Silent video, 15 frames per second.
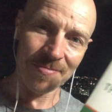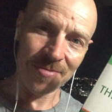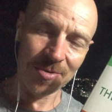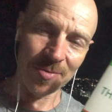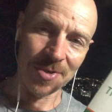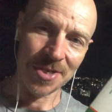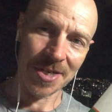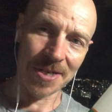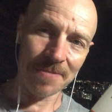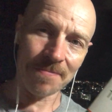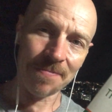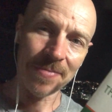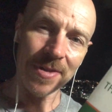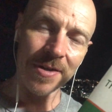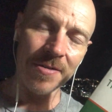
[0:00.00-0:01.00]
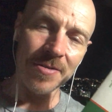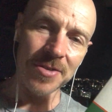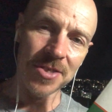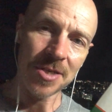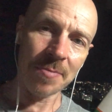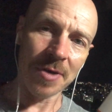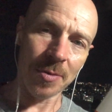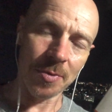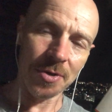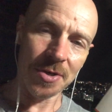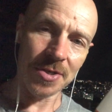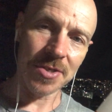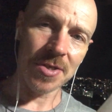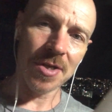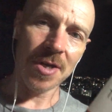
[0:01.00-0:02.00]
shall we say, similar
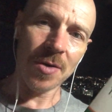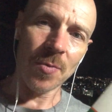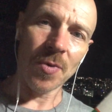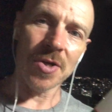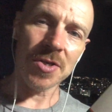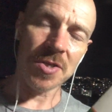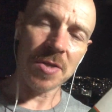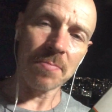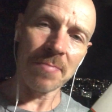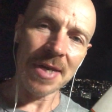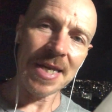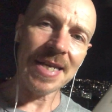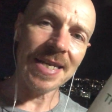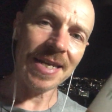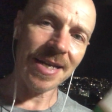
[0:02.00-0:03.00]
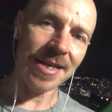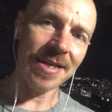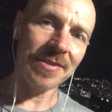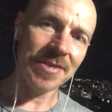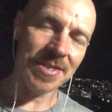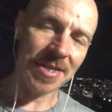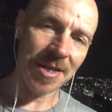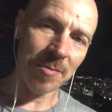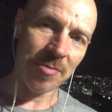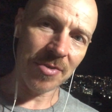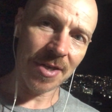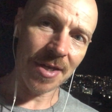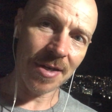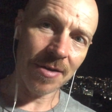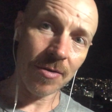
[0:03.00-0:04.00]
words, words that mean nearly the same
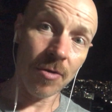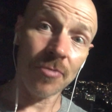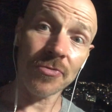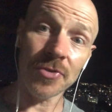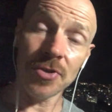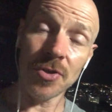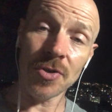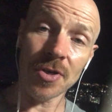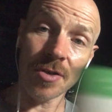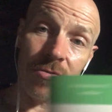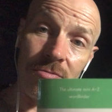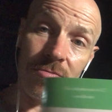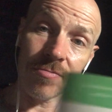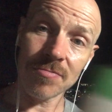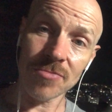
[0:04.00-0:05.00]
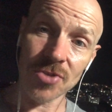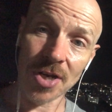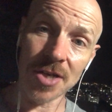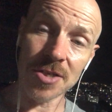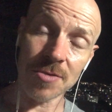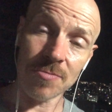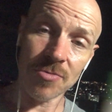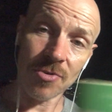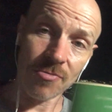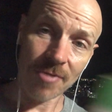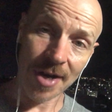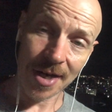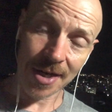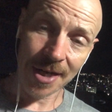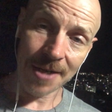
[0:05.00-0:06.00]
thing. Often you can change them
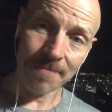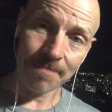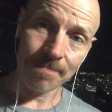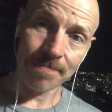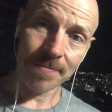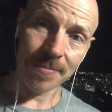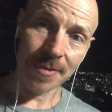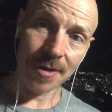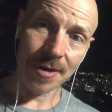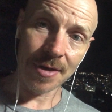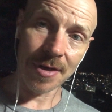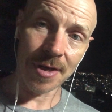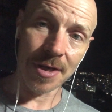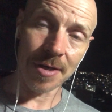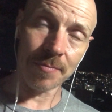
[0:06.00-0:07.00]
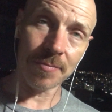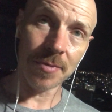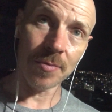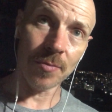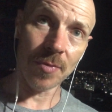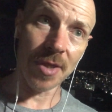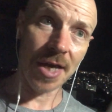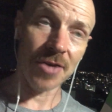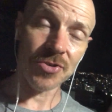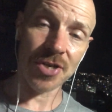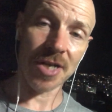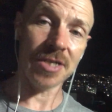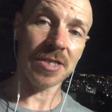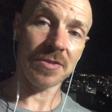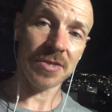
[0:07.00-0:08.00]
directly without
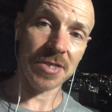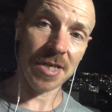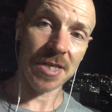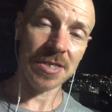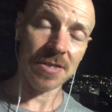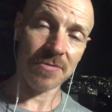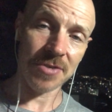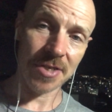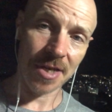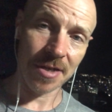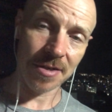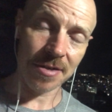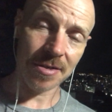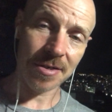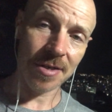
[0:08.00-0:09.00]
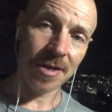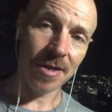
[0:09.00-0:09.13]
changing the sense of the sentence,